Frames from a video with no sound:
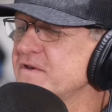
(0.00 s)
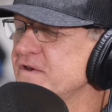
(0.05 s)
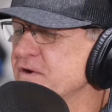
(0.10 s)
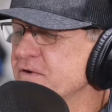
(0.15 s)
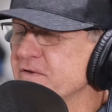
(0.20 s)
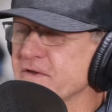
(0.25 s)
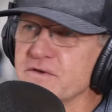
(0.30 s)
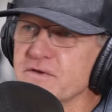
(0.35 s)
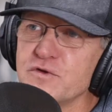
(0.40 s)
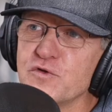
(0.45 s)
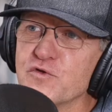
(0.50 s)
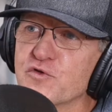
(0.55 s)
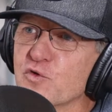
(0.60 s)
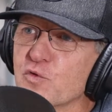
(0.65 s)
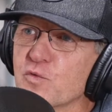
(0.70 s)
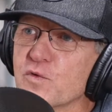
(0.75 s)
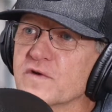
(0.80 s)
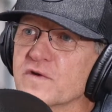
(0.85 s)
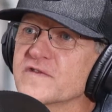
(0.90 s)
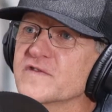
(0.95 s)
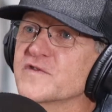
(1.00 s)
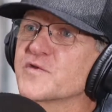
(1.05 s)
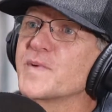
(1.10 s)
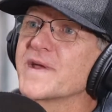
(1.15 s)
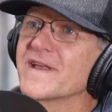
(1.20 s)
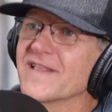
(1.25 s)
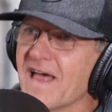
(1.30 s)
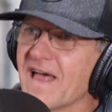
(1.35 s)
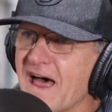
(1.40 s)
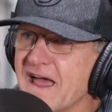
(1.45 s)
you can use your words to
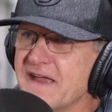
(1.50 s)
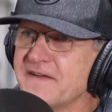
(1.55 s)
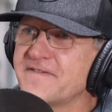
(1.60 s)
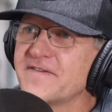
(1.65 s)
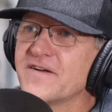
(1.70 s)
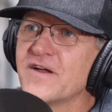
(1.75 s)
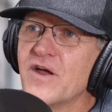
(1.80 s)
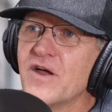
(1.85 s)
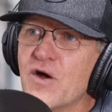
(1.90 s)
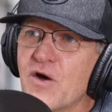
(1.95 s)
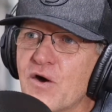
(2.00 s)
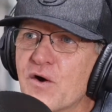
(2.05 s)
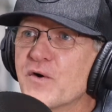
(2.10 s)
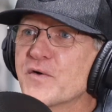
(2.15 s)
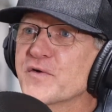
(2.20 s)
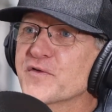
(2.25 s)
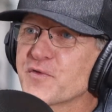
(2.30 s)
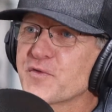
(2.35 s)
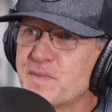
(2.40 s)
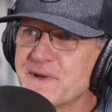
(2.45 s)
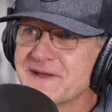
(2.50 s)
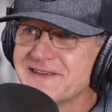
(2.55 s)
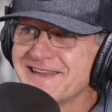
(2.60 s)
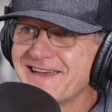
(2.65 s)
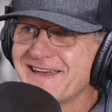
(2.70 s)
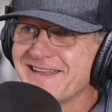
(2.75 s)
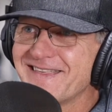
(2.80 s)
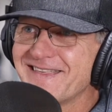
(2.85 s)
speak life or to speak death.